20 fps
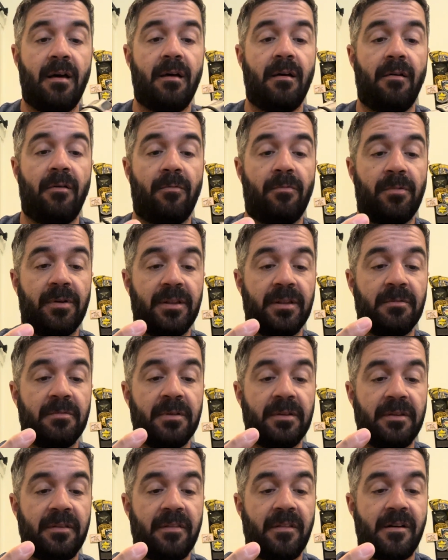a
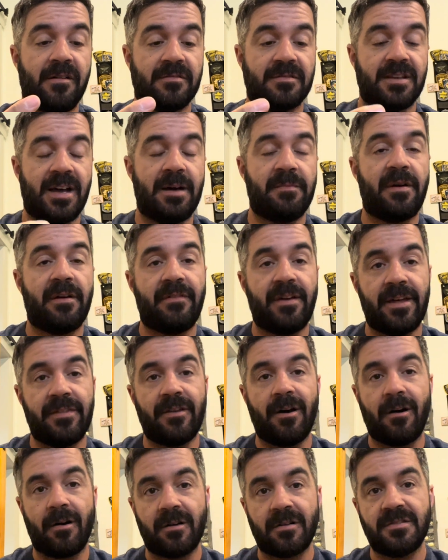really long time. I've had
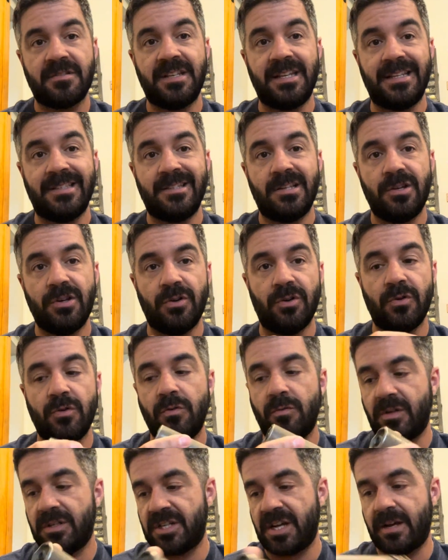the RC2,
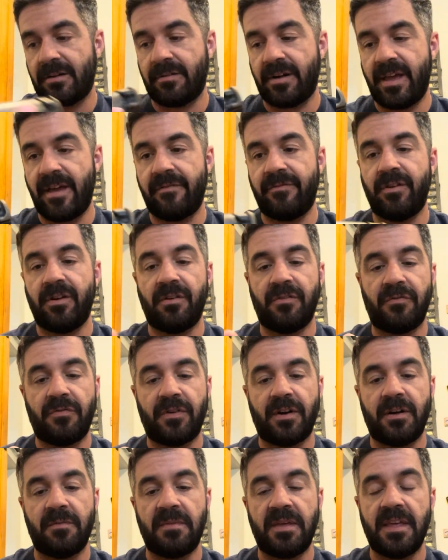which I don't have here in
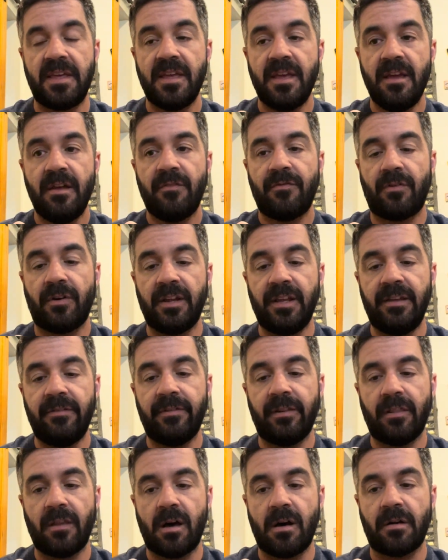front of me, for
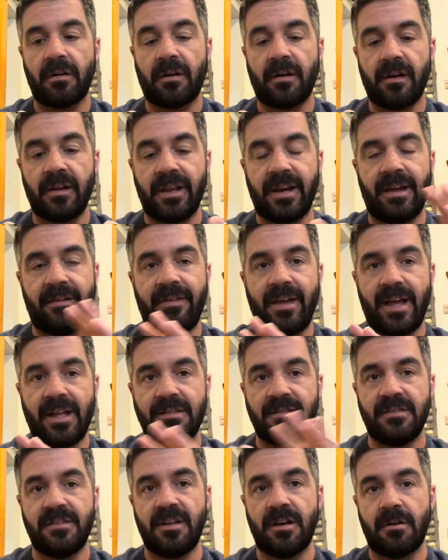even longer, and I've had
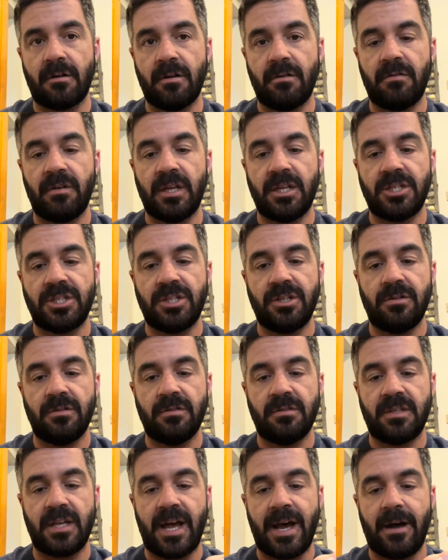zero
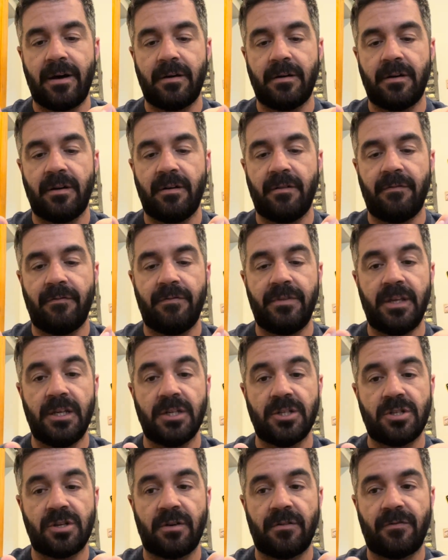issues out of these
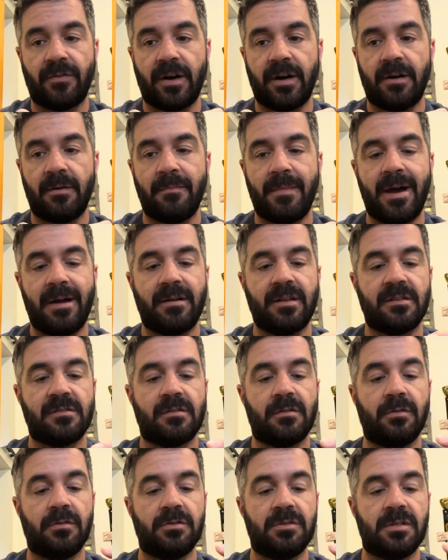Surefire mounting
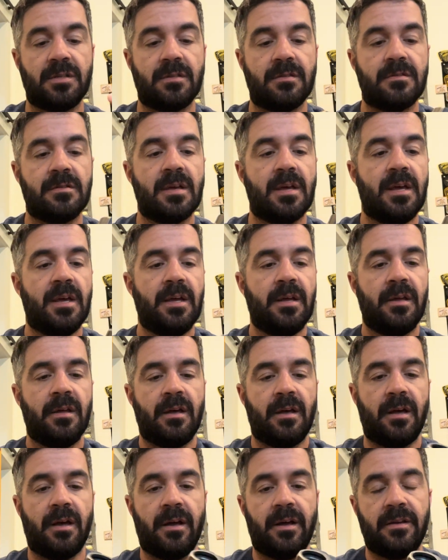solutions.
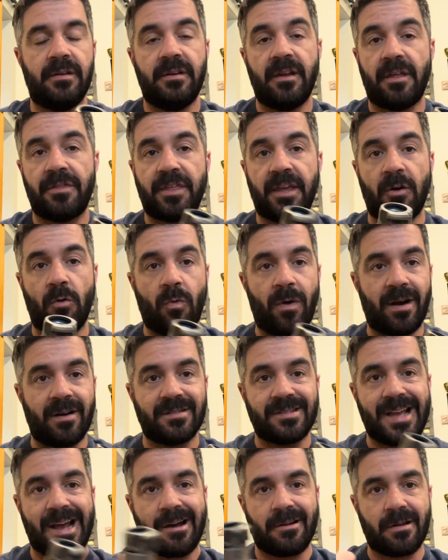Nothing
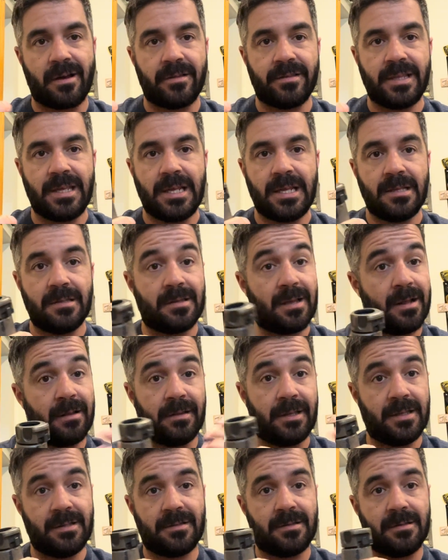wears out on these, at
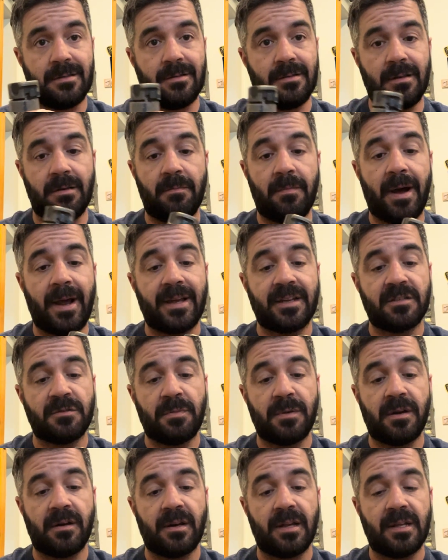least in my
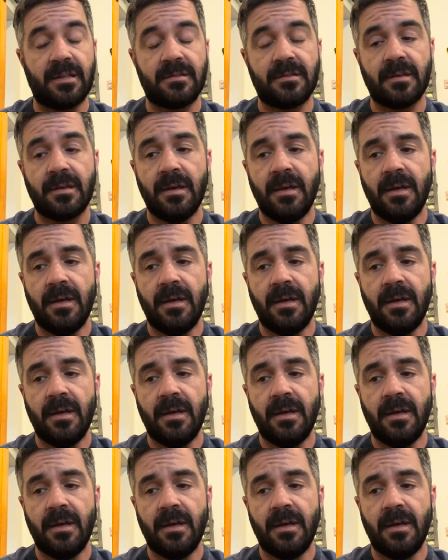experience.